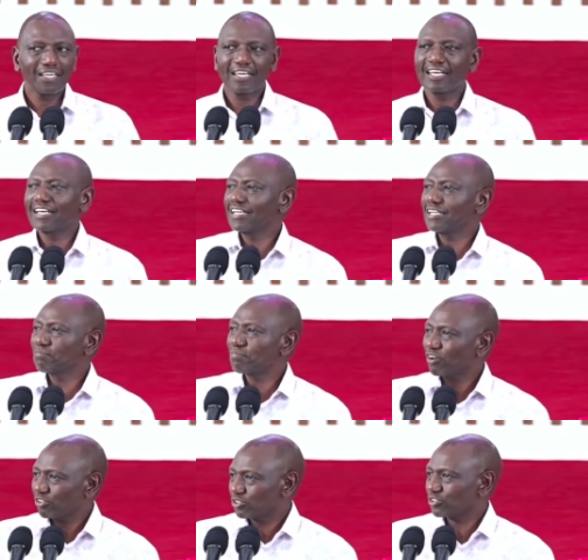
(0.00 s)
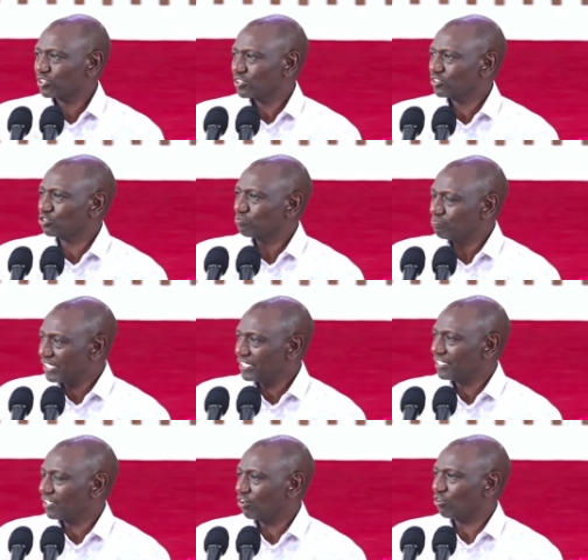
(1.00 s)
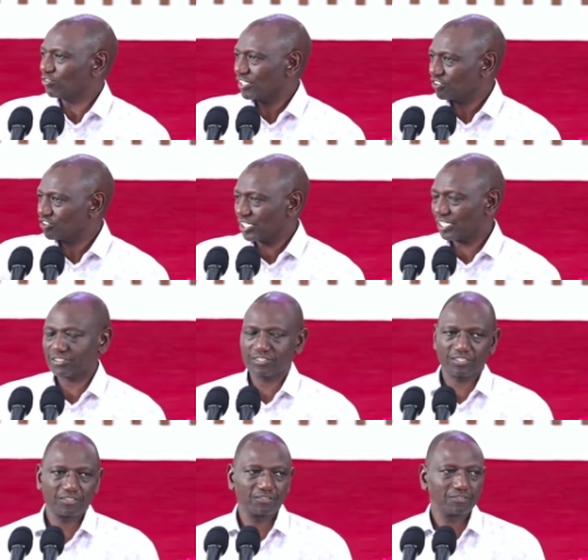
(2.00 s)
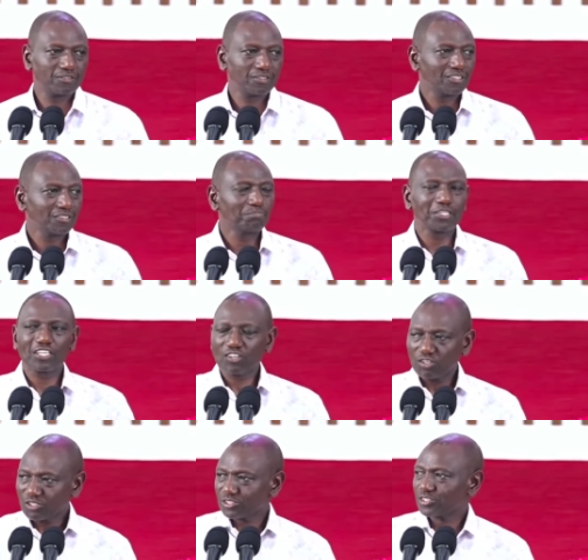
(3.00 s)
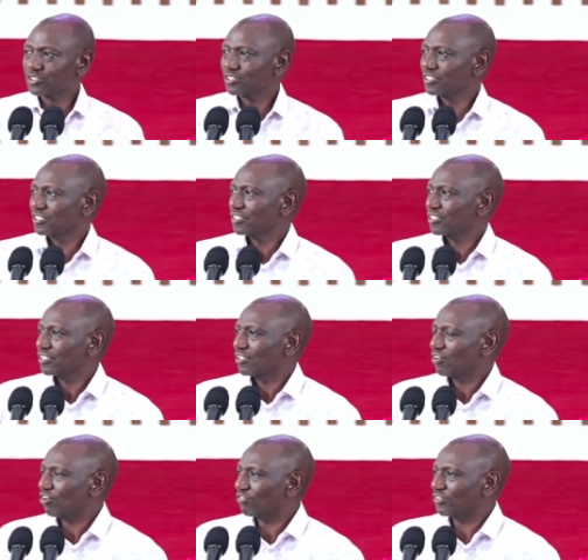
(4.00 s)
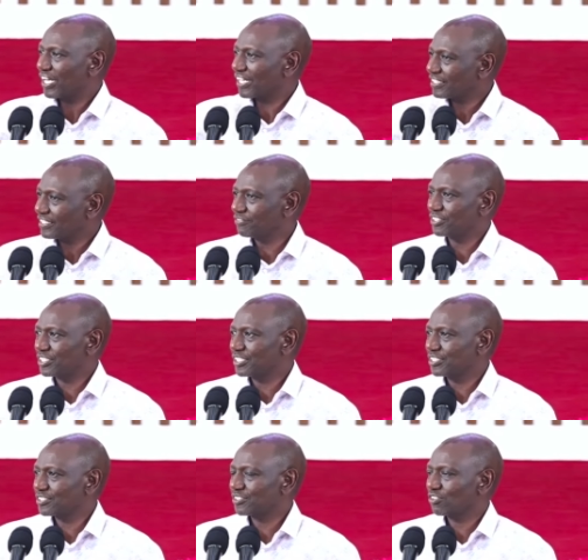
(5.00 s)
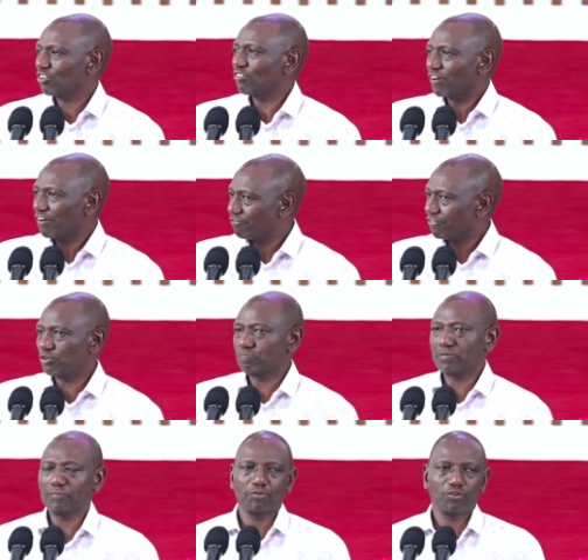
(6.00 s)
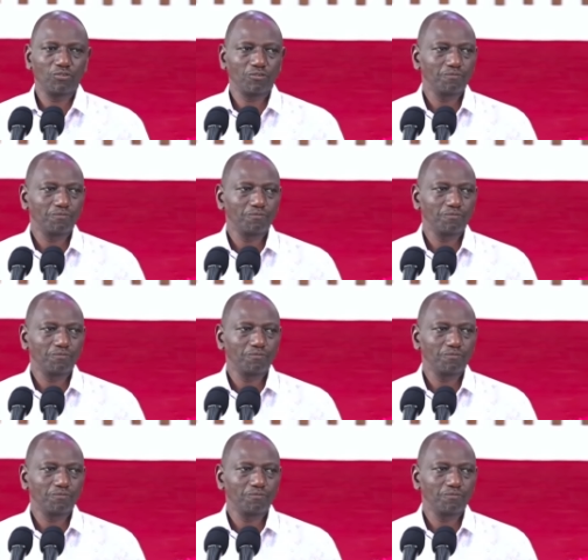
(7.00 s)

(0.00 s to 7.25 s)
any blot to be on the church because of the activities of a few people.